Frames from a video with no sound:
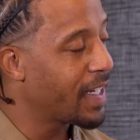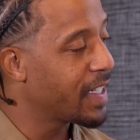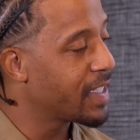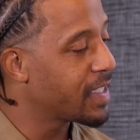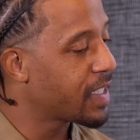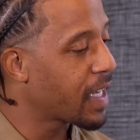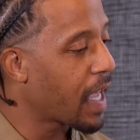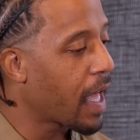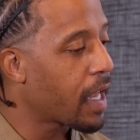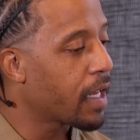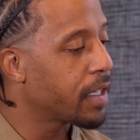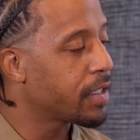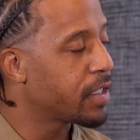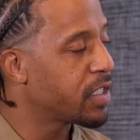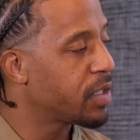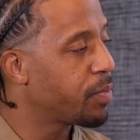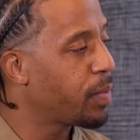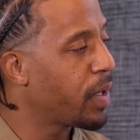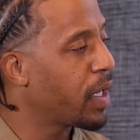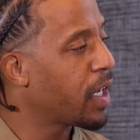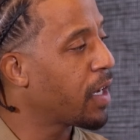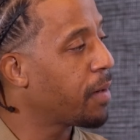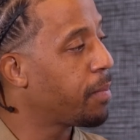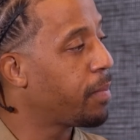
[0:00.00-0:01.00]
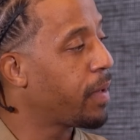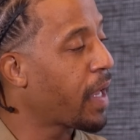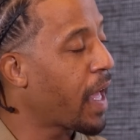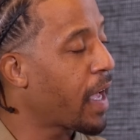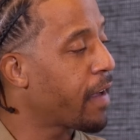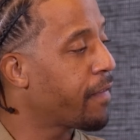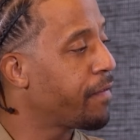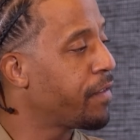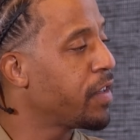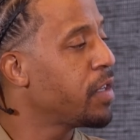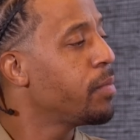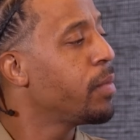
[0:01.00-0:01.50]
there any challenges being a
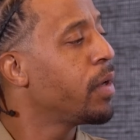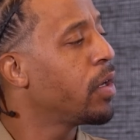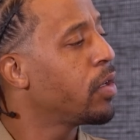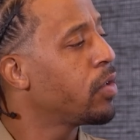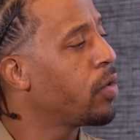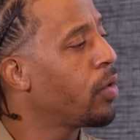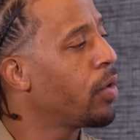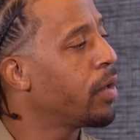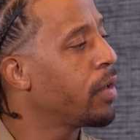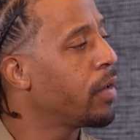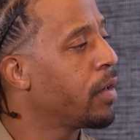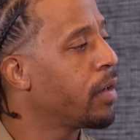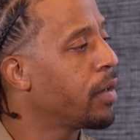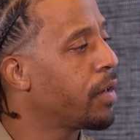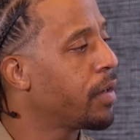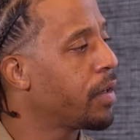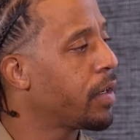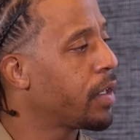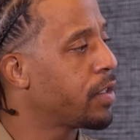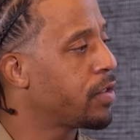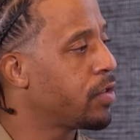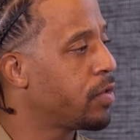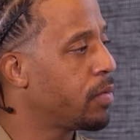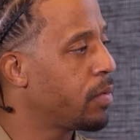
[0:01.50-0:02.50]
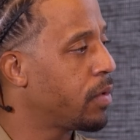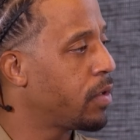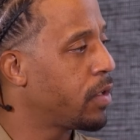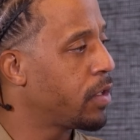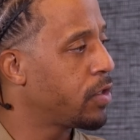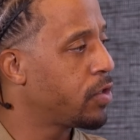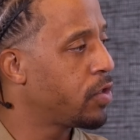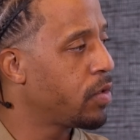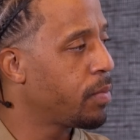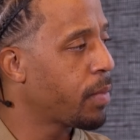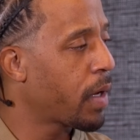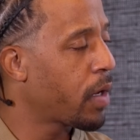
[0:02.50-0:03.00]
black female lawyer that
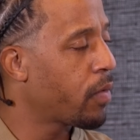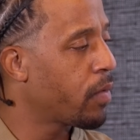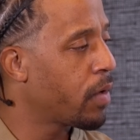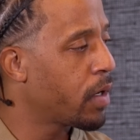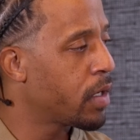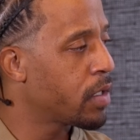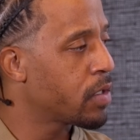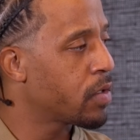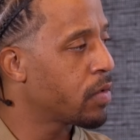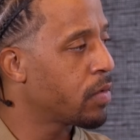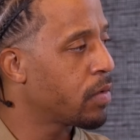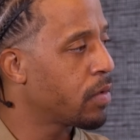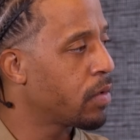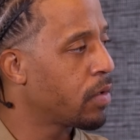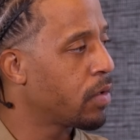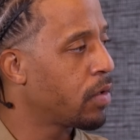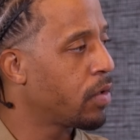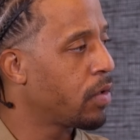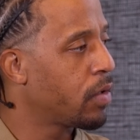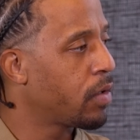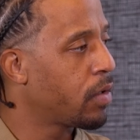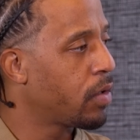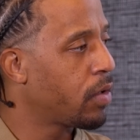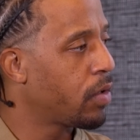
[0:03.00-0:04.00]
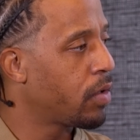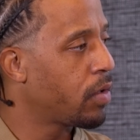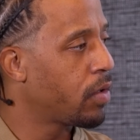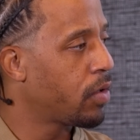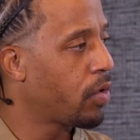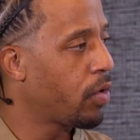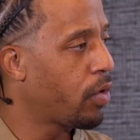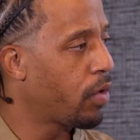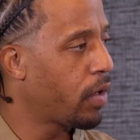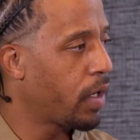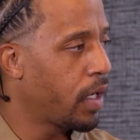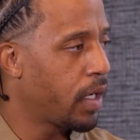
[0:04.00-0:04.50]
you may run into,
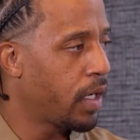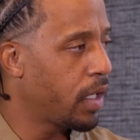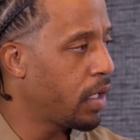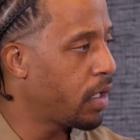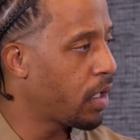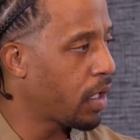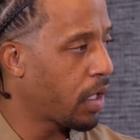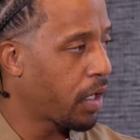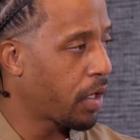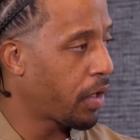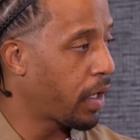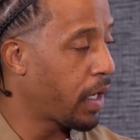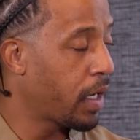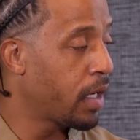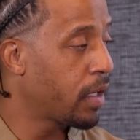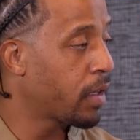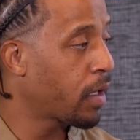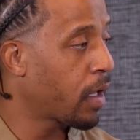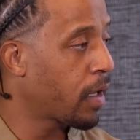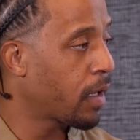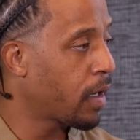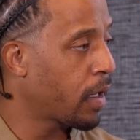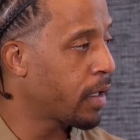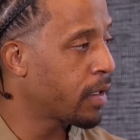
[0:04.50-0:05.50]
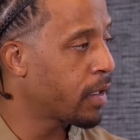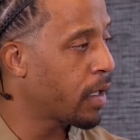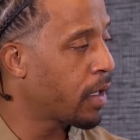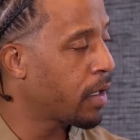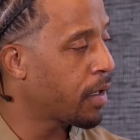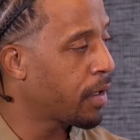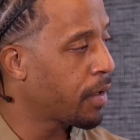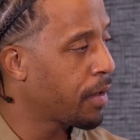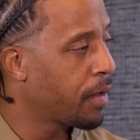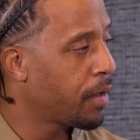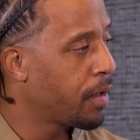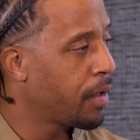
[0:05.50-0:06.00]
or anything like
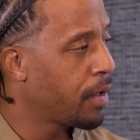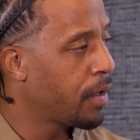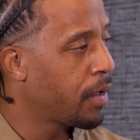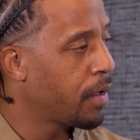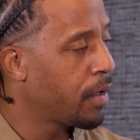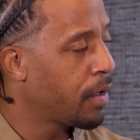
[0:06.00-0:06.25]
that?